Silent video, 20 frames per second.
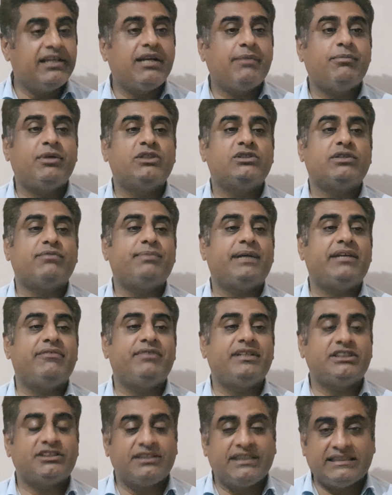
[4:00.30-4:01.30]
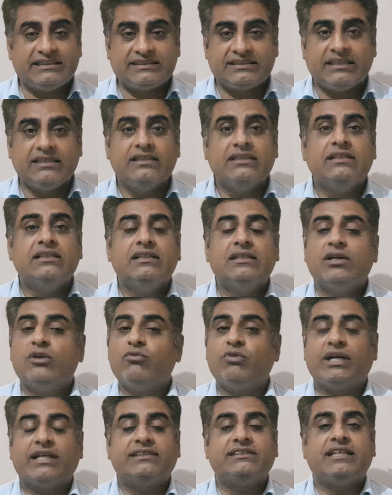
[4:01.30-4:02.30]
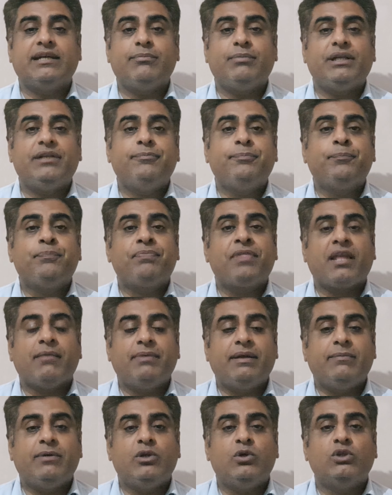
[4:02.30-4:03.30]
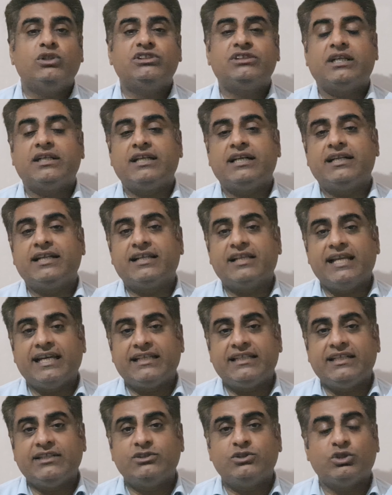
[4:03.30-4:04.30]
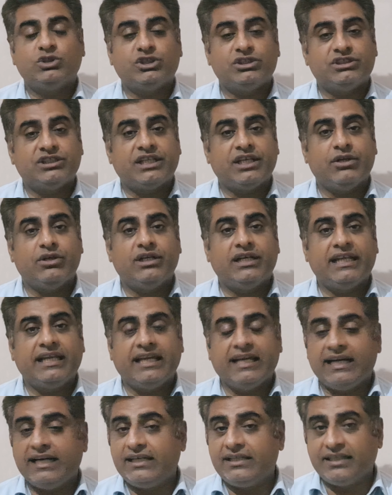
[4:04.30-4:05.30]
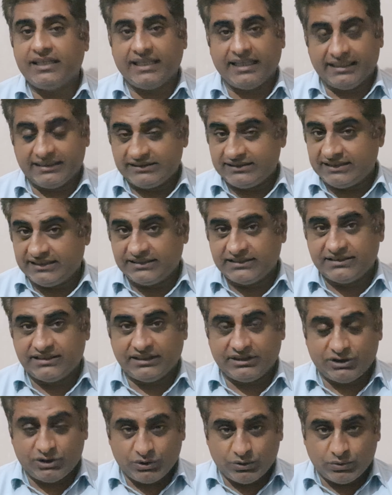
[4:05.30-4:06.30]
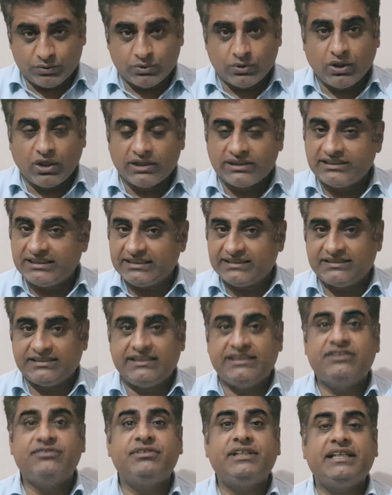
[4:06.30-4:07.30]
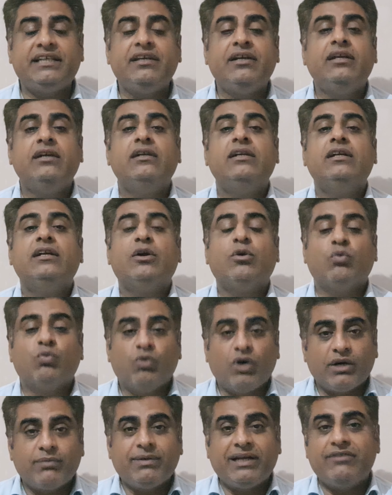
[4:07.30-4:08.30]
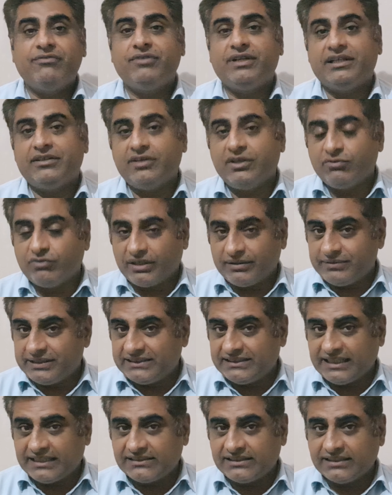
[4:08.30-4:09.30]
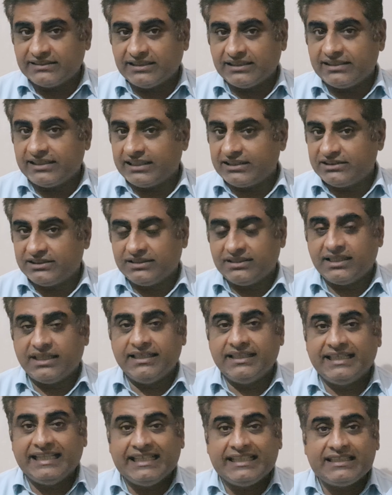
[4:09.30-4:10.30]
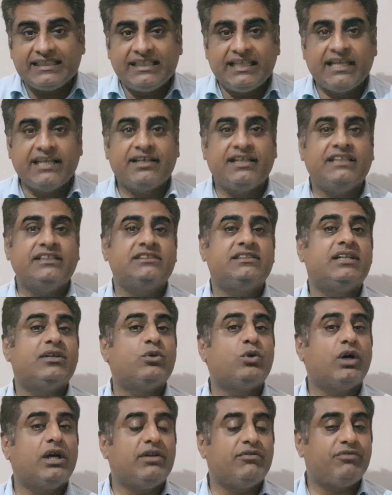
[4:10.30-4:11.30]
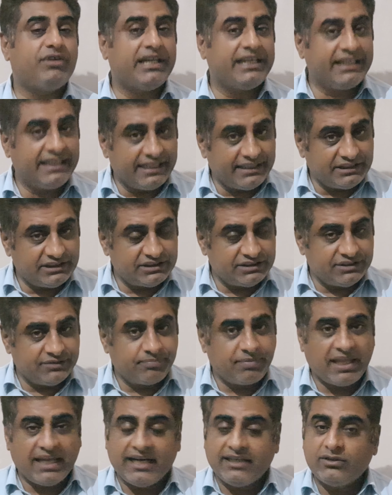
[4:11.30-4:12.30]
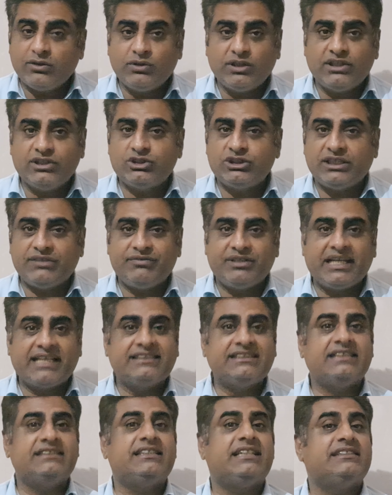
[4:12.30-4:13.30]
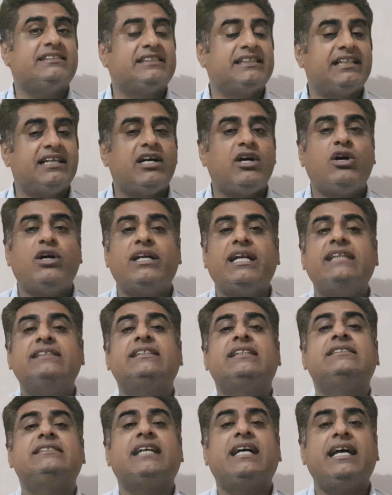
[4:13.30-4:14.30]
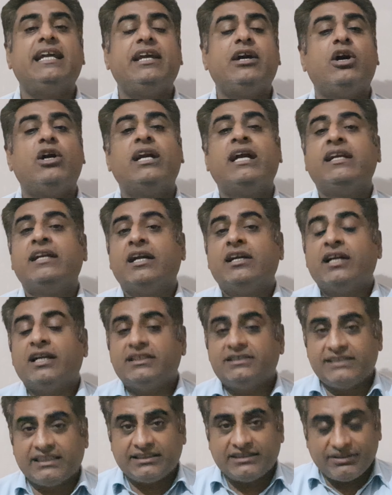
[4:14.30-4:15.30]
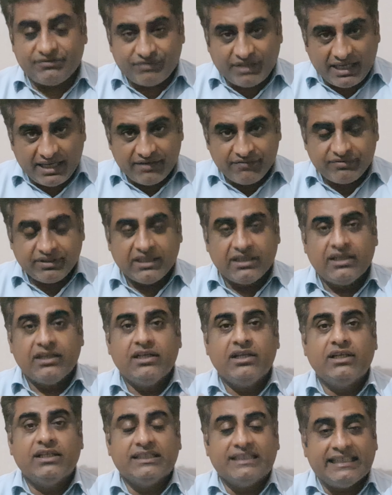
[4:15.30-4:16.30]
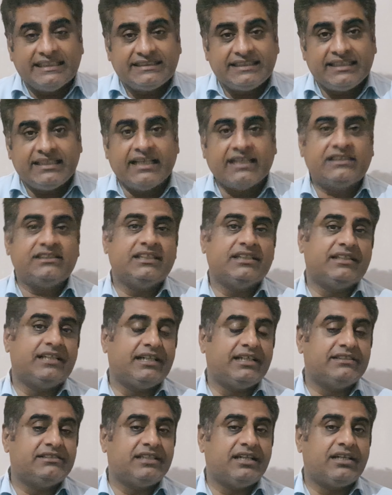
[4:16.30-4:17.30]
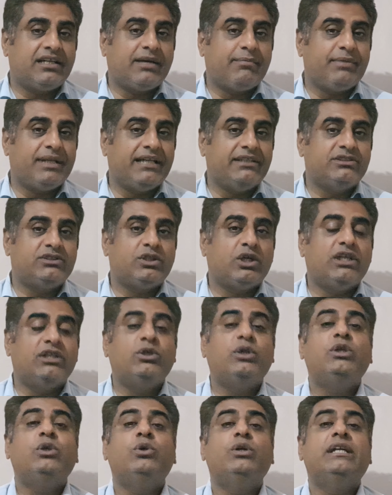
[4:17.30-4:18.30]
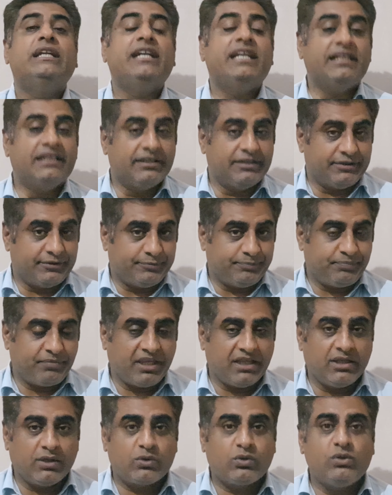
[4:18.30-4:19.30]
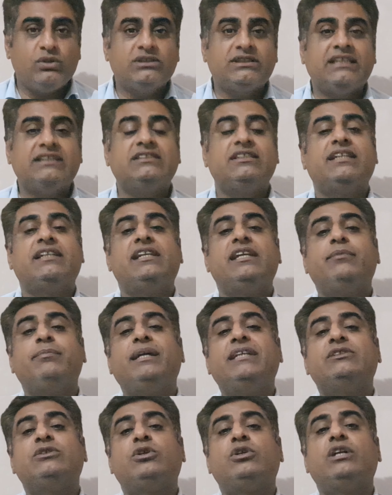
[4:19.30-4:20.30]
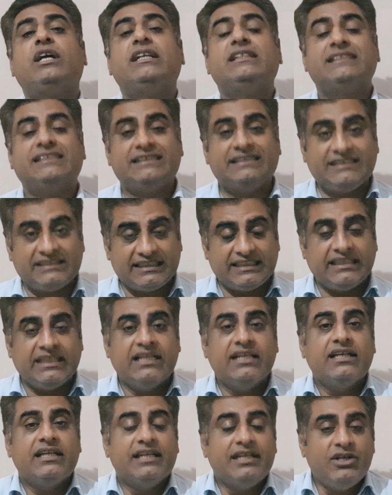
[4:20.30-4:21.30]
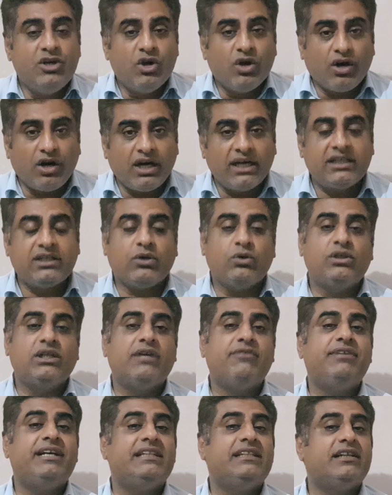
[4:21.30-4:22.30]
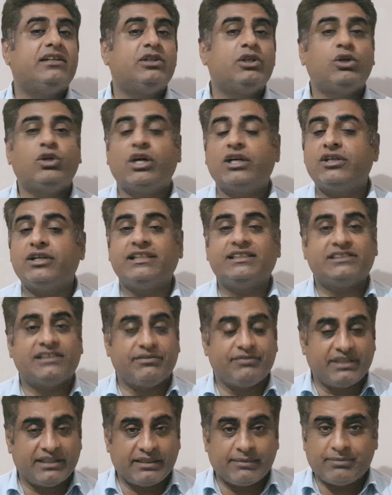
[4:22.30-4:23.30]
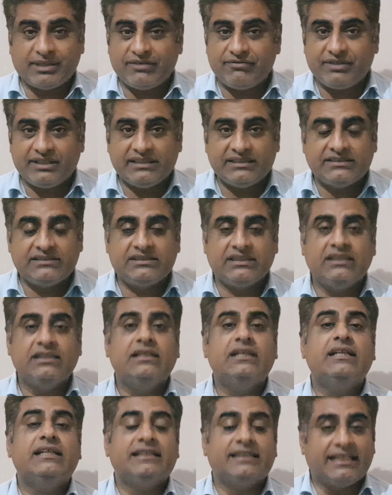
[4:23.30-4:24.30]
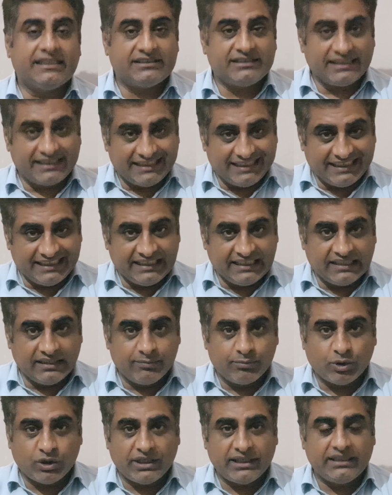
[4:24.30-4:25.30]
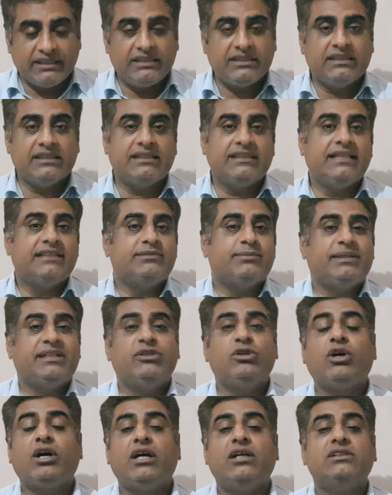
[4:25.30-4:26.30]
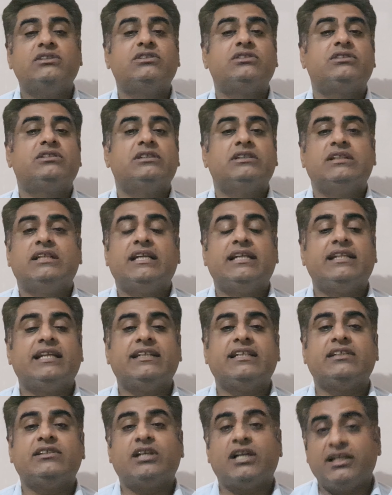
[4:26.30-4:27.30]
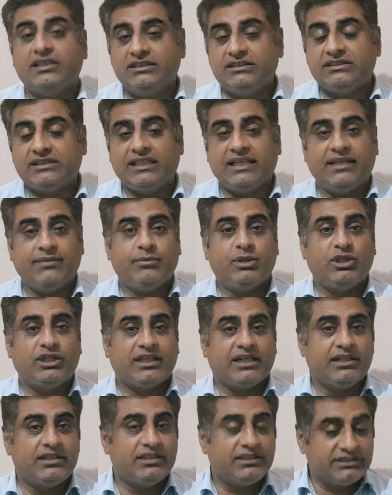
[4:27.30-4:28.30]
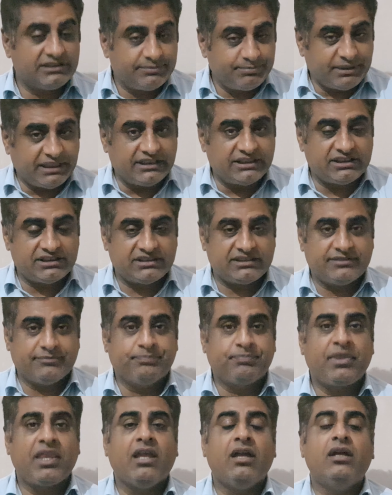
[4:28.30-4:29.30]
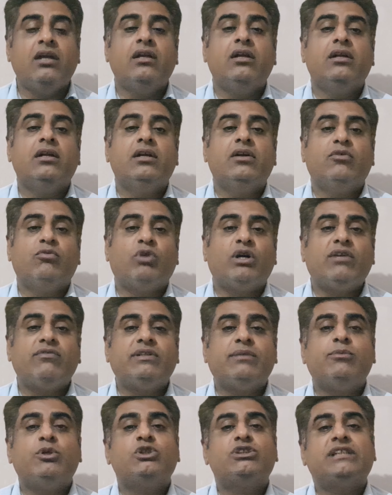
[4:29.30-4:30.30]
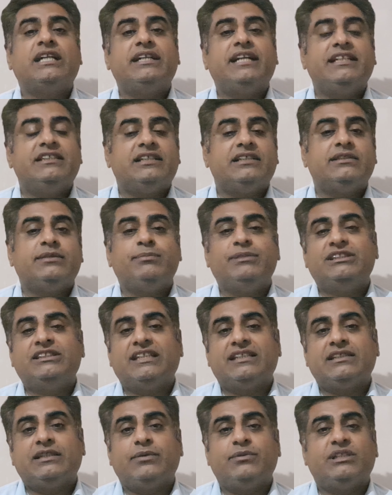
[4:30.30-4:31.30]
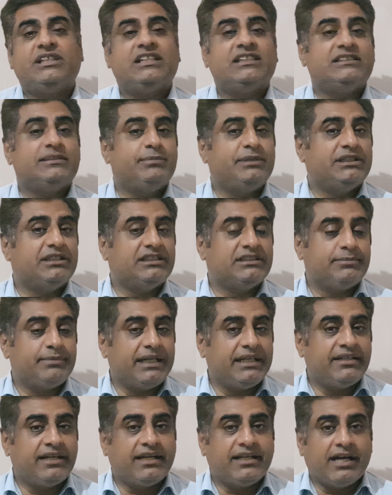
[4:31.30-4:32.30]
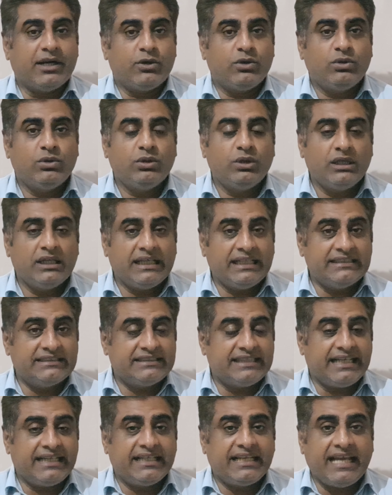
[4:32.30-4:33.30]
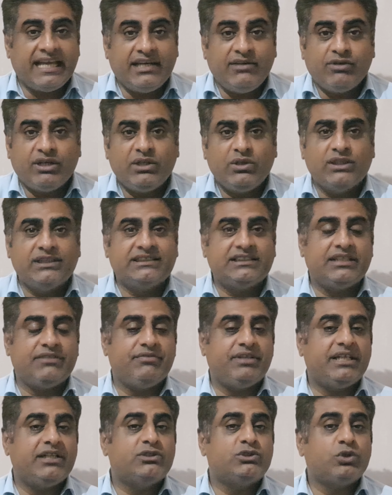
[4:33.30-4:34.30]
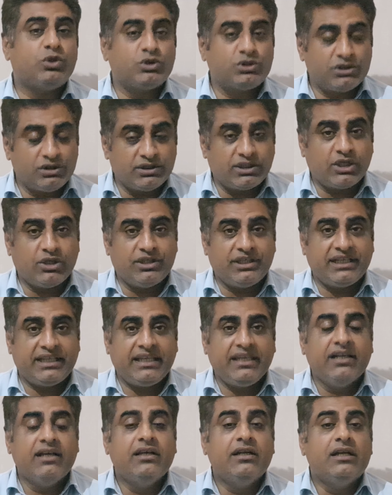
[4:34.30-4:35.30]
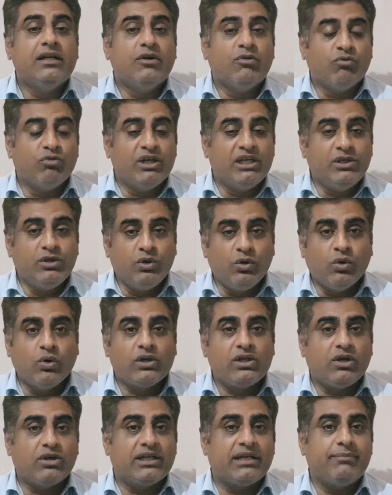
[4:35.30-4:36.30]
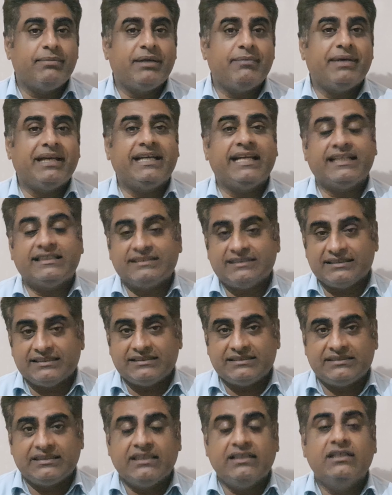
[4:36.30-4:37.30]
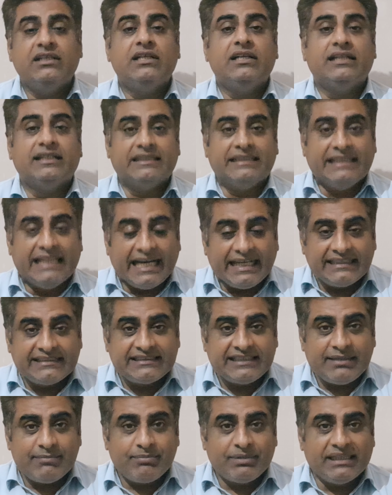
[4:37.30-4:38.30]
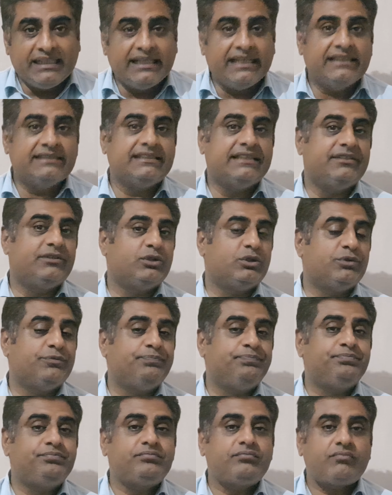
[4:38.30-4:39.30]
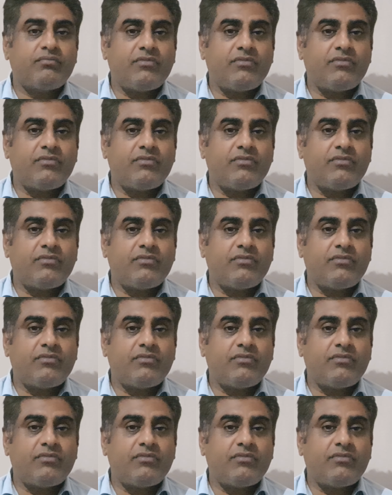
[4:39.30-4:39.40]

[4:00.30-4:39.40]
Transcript: number of beneficiaries. For example, people who started collecting Social Security at age 62 or 63 won't benefit from this tax deduction until they reach the qualifying age. And if you're receiving SSDI or SSI and are under 65, this deduction does not apply to you either. The rule is strictly based on age, not on whether or not you're receiving benefits. That's a critical point that's been lost in the headlines and political speeches. One of the most dangerous misconceptions being spread right now is that anyone receiving Social Security will no longer pay taxes. That simply isn't true.